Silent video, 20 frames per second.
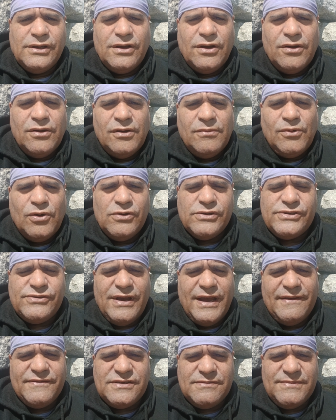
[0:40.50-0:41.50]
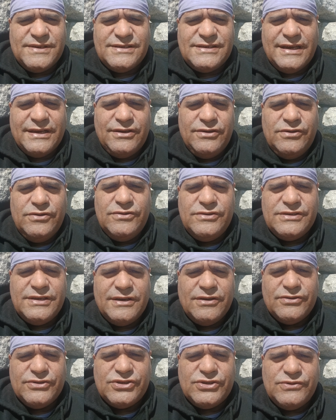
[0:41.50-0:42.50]
Also, I have some exciting news that
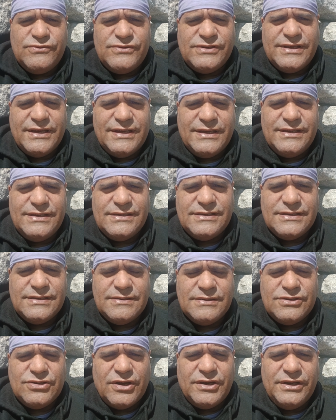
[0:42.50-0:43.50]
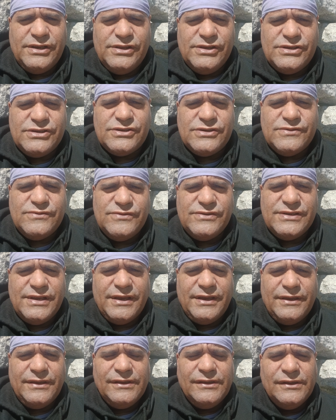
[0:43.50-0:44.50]
on Tuesdays, starting this
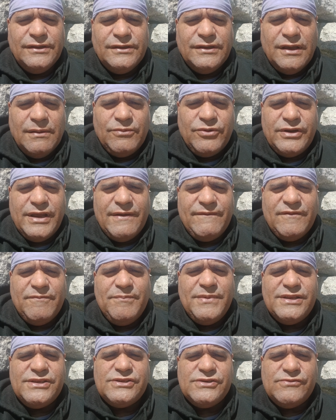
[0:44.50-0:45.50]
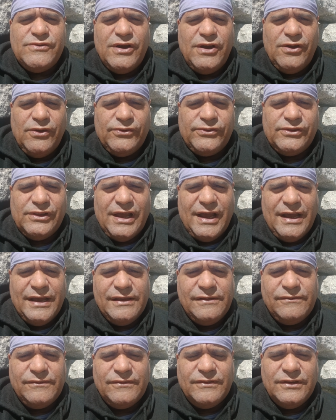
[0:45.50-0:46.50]
Tuesday, I'm going to have a mental health
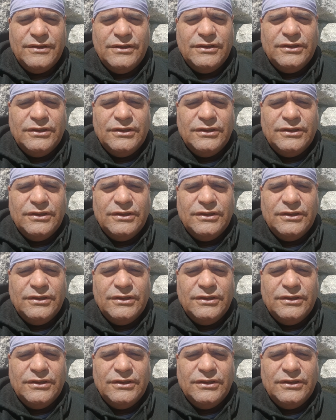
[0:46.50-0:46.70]
live